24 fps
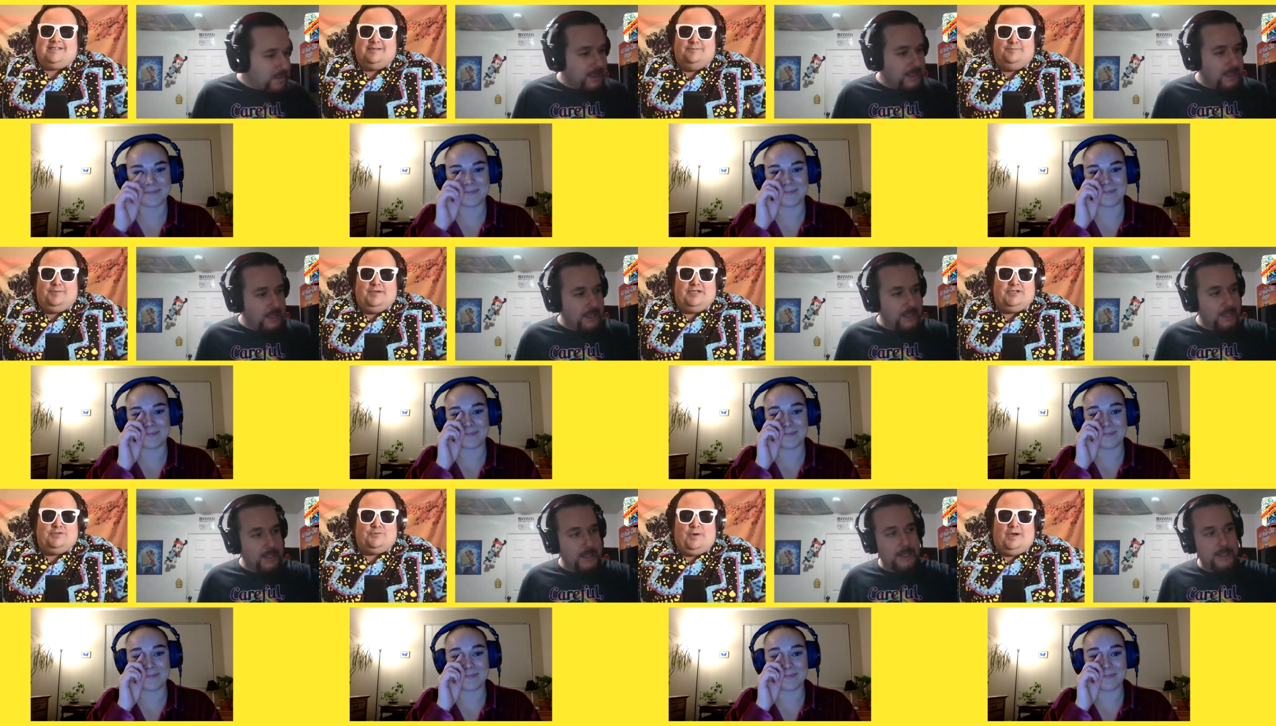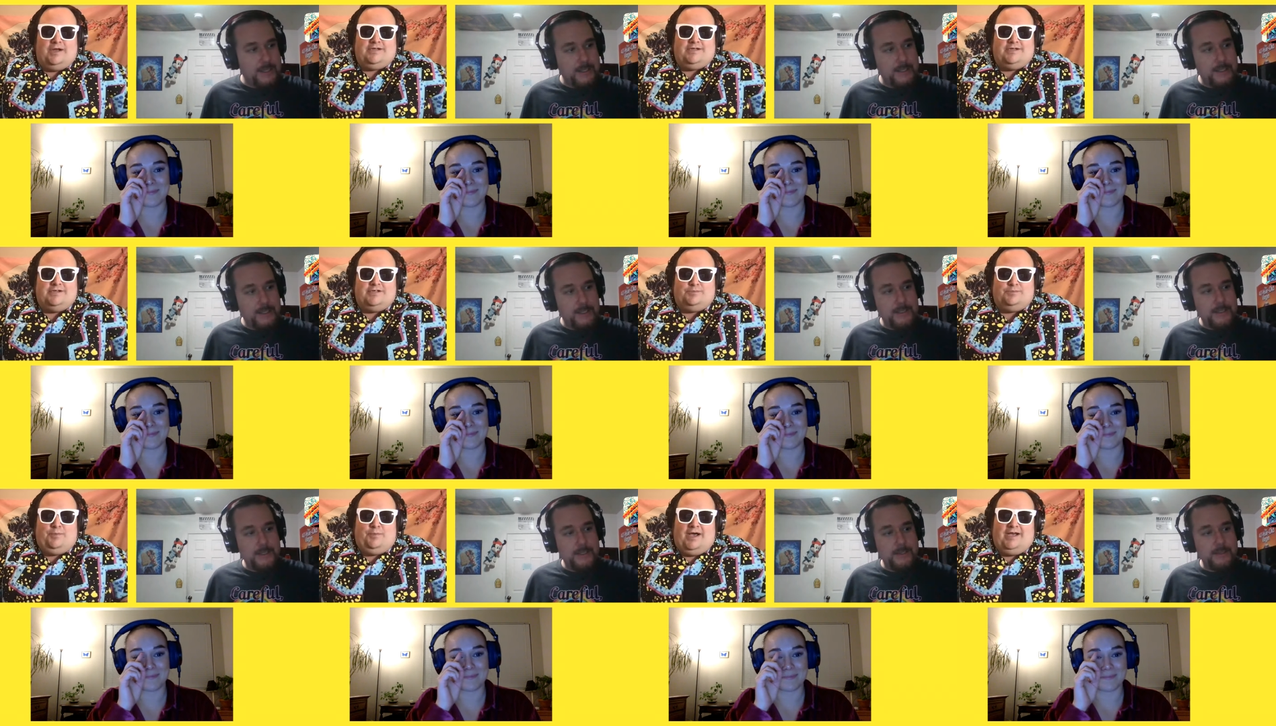Speaker 1: the Binge
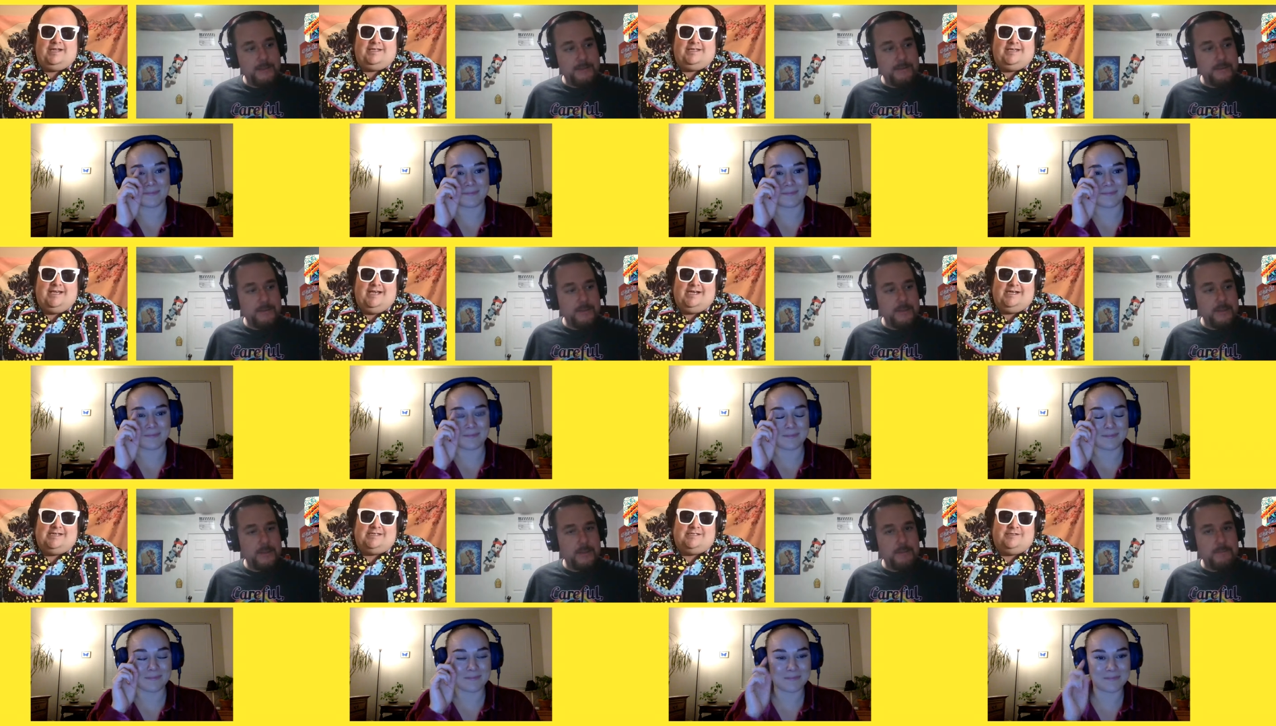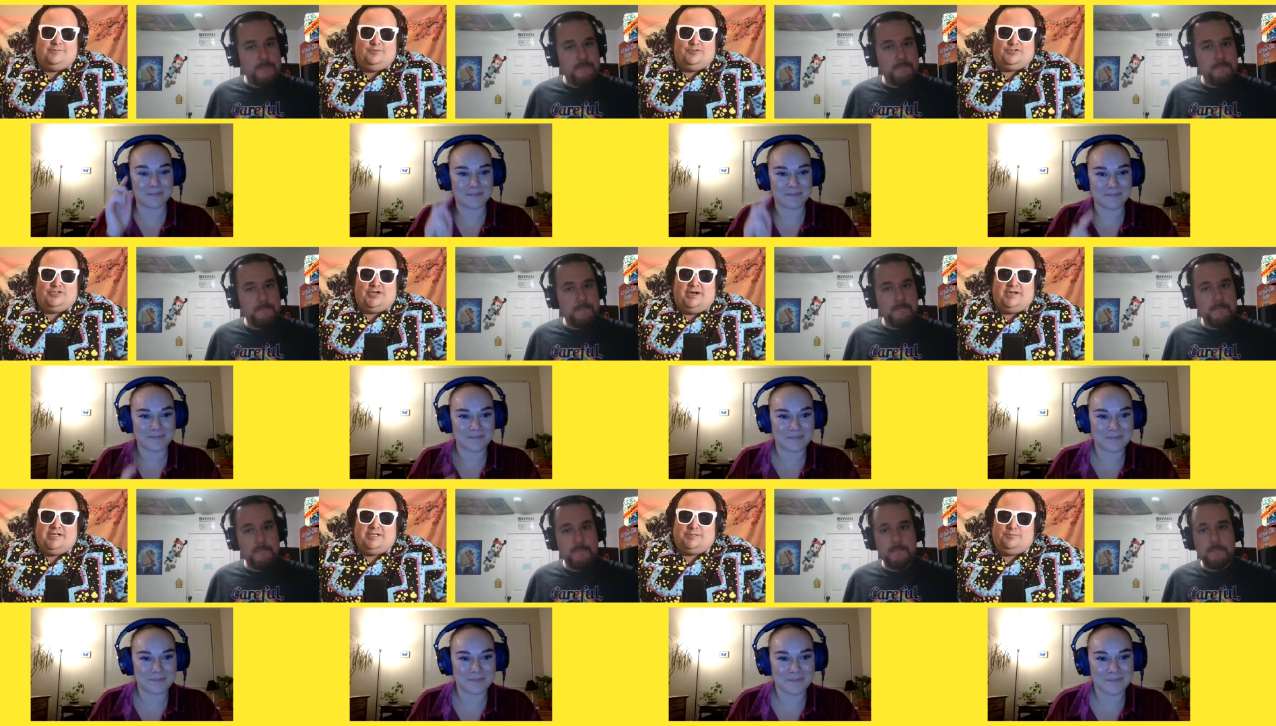Watchers Podcast with
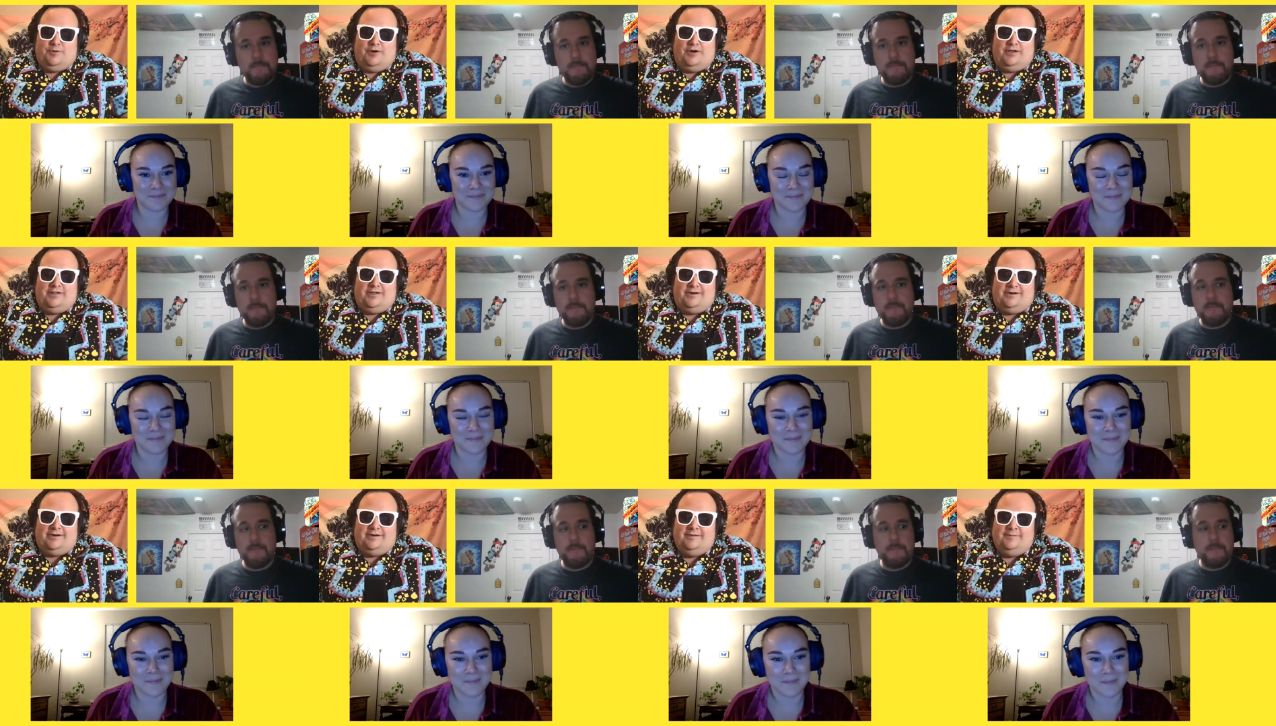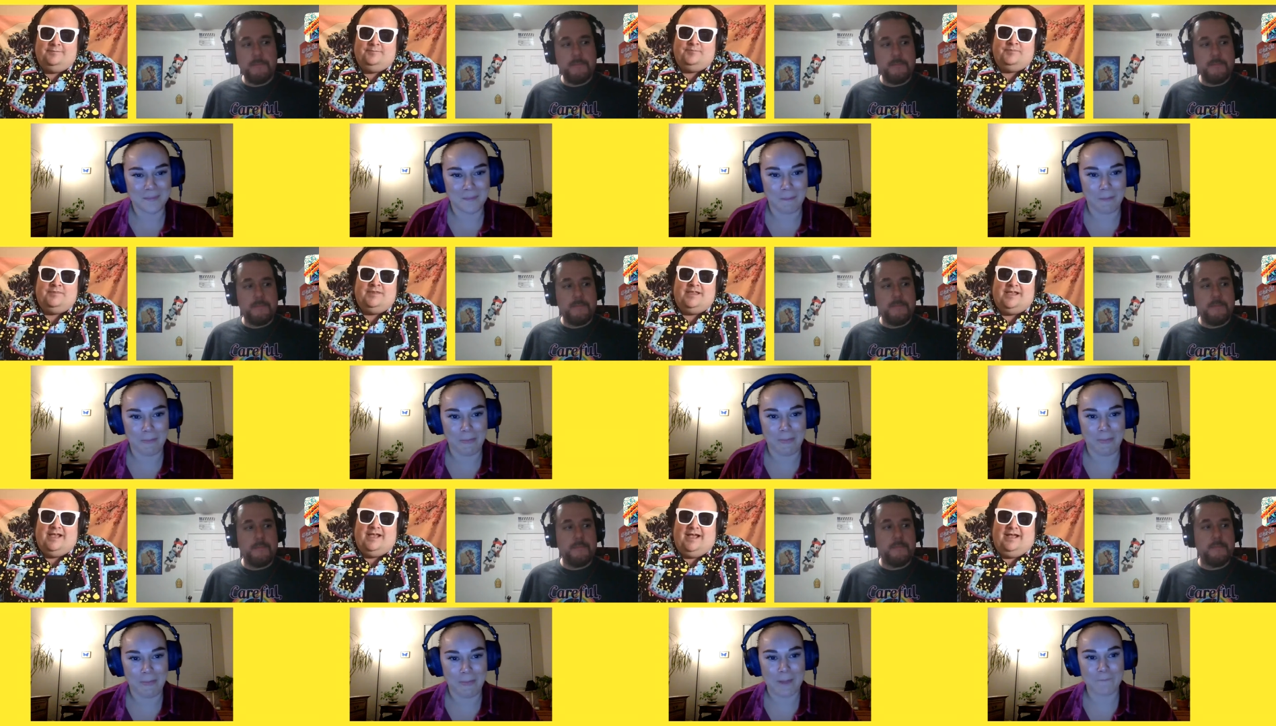Johnny Spoiler
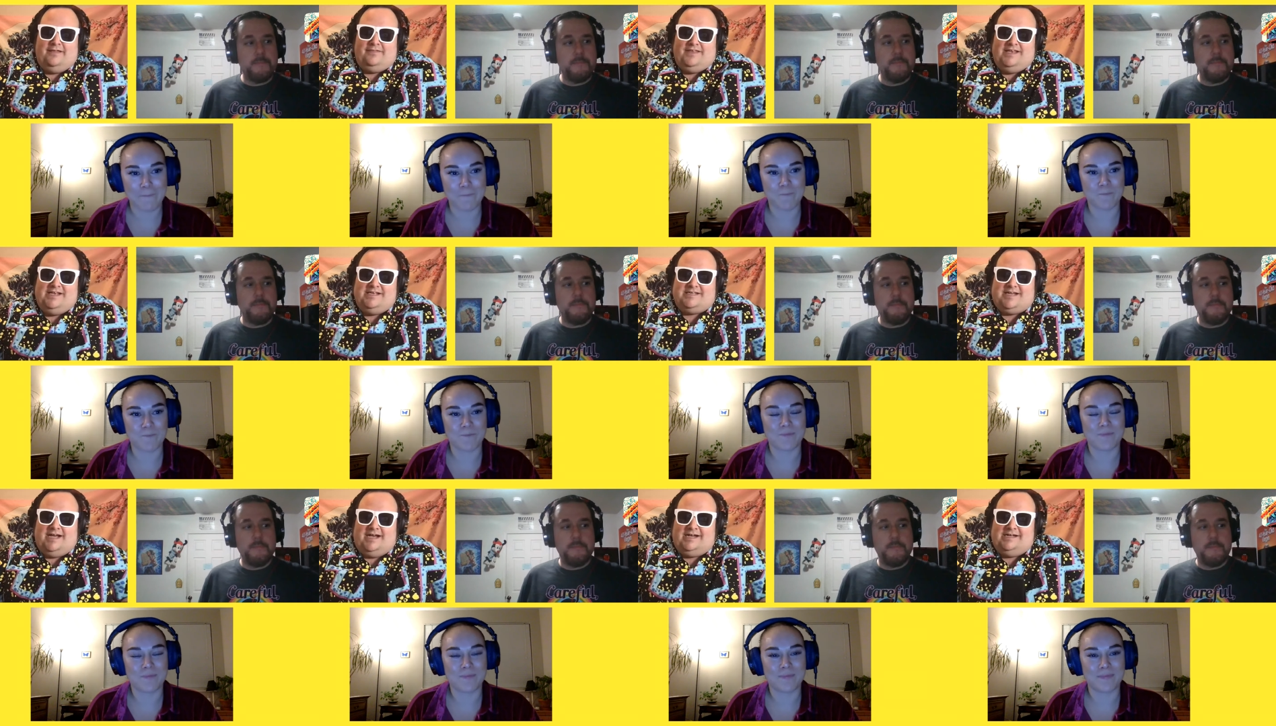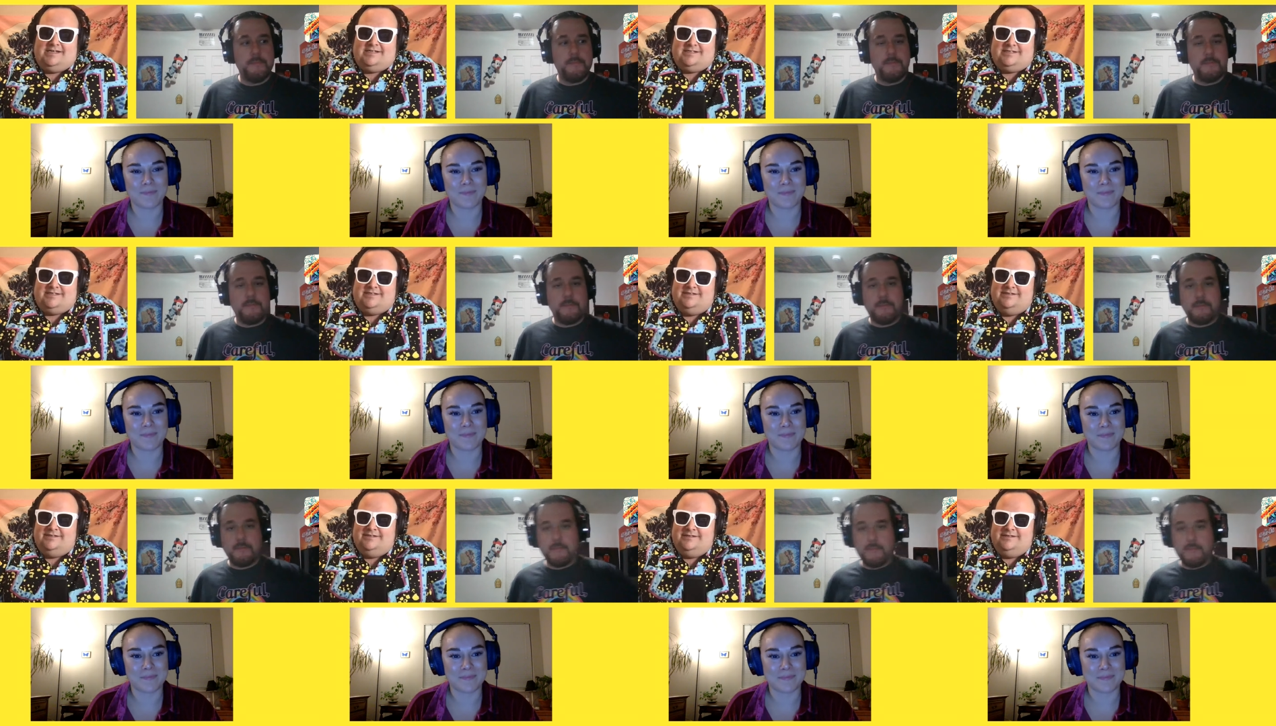and these
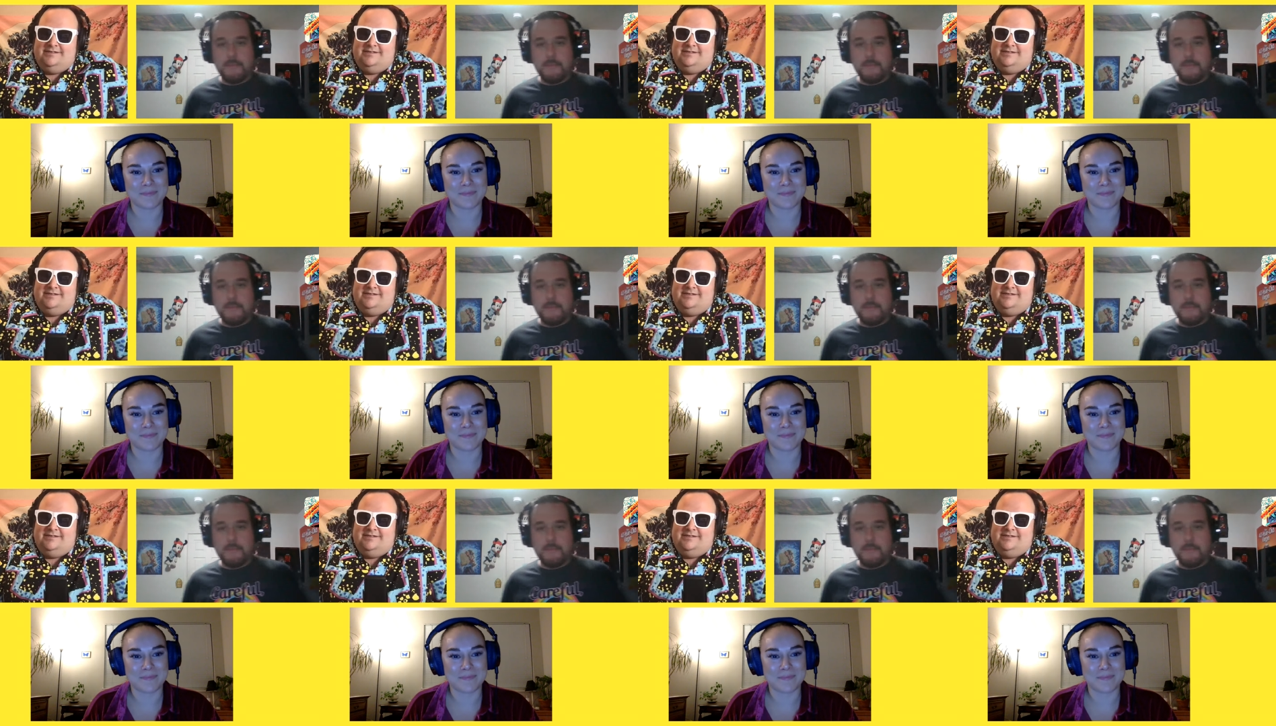guys.